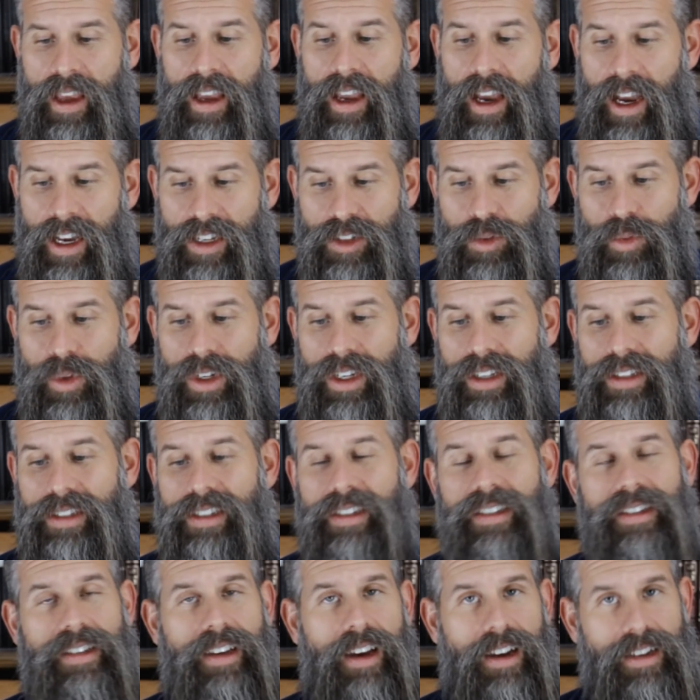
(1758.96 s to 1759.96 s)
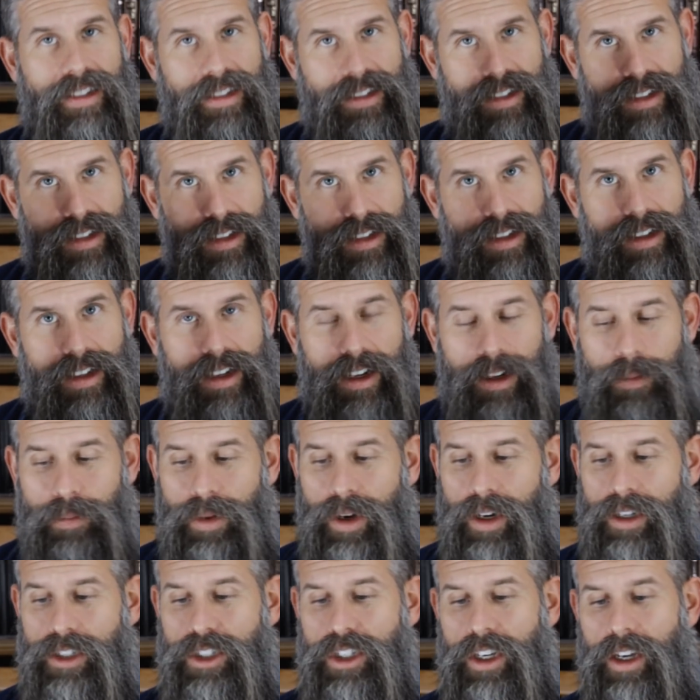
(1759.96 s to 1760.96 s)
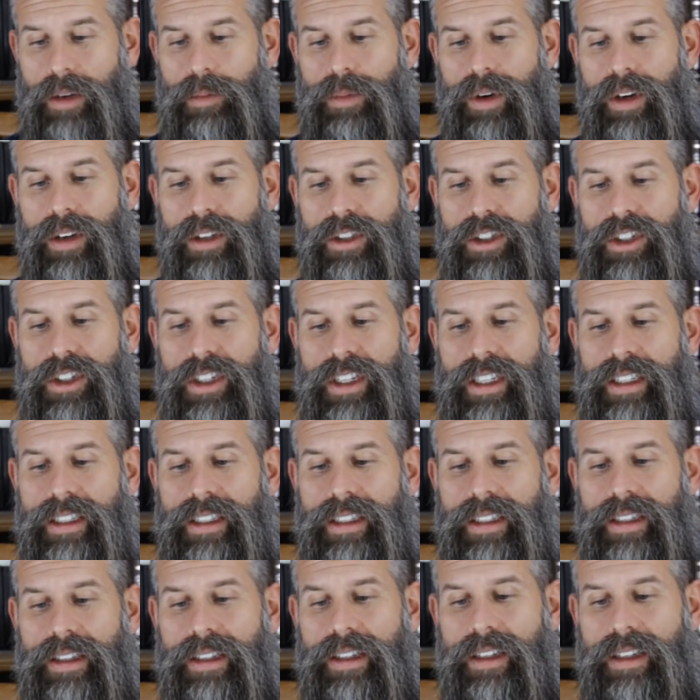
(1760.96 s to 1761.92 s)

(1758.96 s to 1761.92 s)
as we had discussed in Parashat Bereshit.